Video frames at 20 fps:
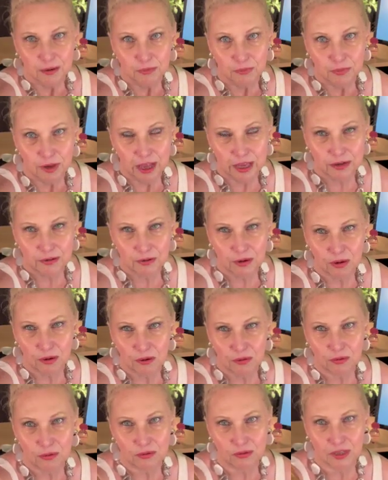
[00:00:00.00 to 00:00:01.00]
I don't
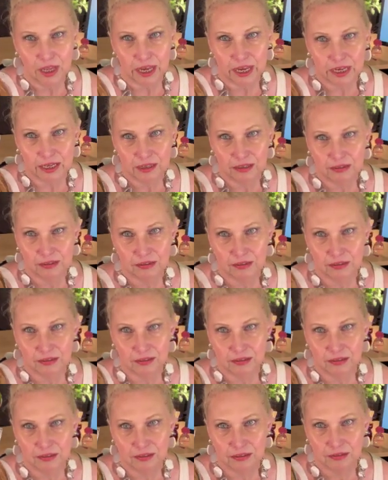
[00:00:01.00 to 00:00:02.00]
know, like
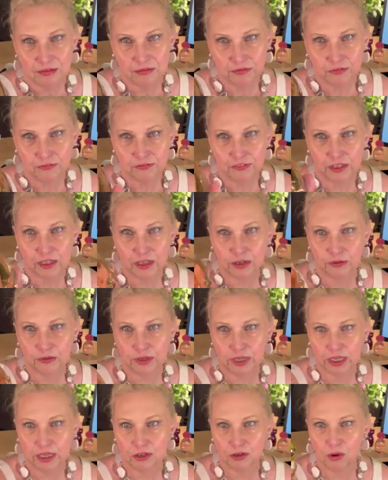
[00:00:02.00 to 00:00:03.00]

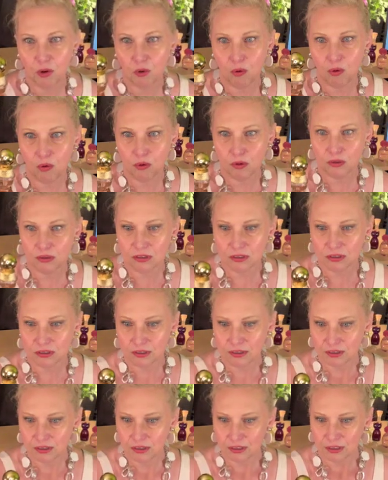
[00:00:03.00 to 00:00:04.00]
filigreed gold.
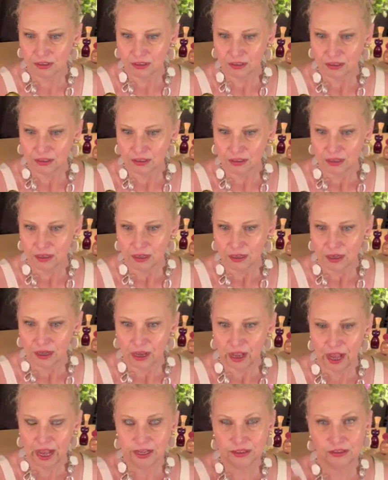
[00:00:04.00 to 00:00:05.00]

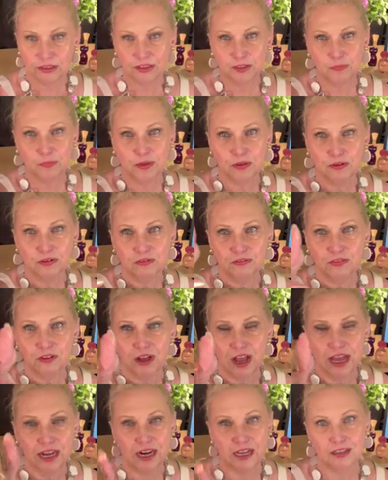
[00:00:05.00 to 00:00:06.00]
It's just beautiful,
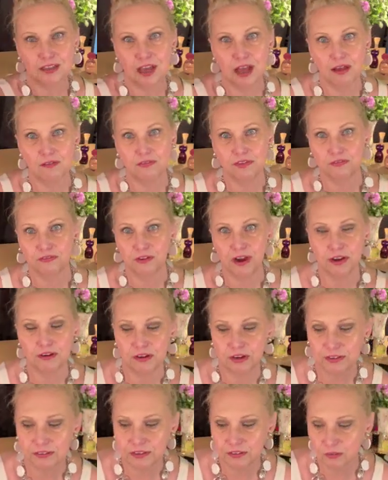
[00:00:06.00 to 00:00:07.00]
and I love the
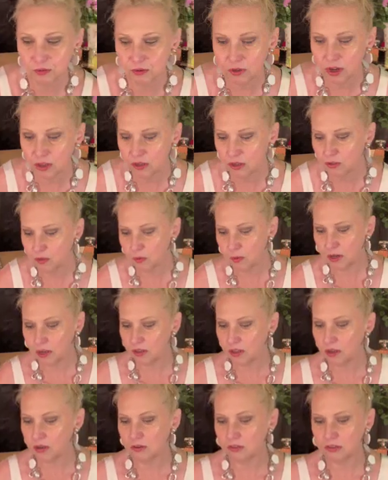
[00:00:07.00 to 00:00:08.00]
fragrance. It's one of
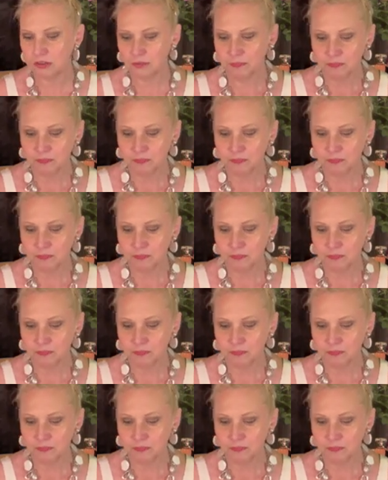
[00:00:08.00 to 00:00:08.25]
those